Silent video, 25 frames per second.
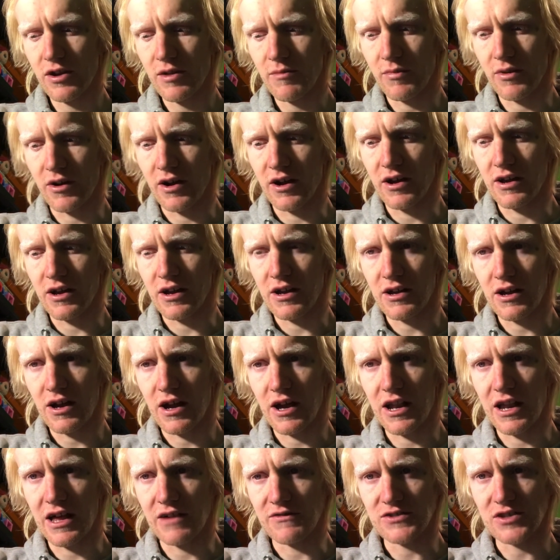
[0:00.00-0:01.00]
but I'll
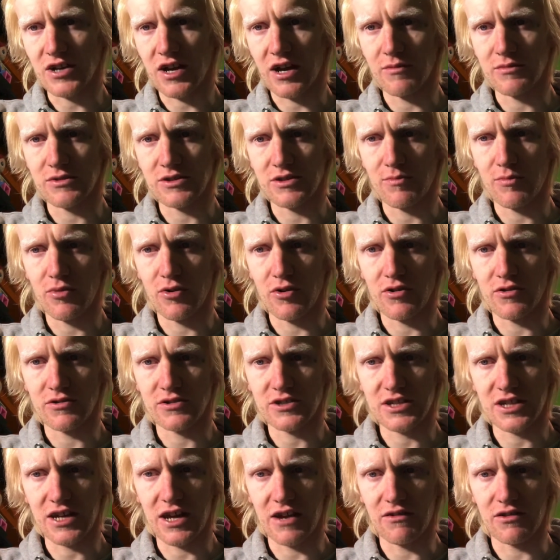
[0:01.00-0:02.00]
have time to put
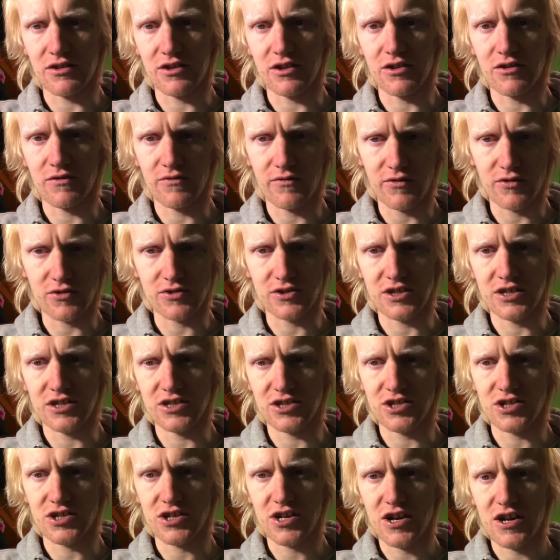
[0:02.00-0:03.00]
together the
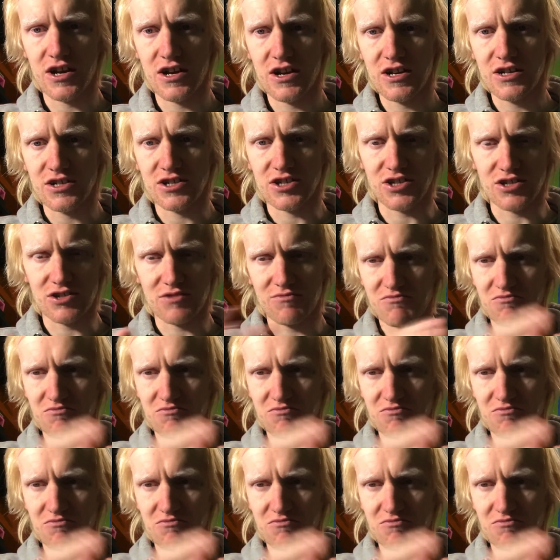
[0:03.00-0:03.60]
footage, just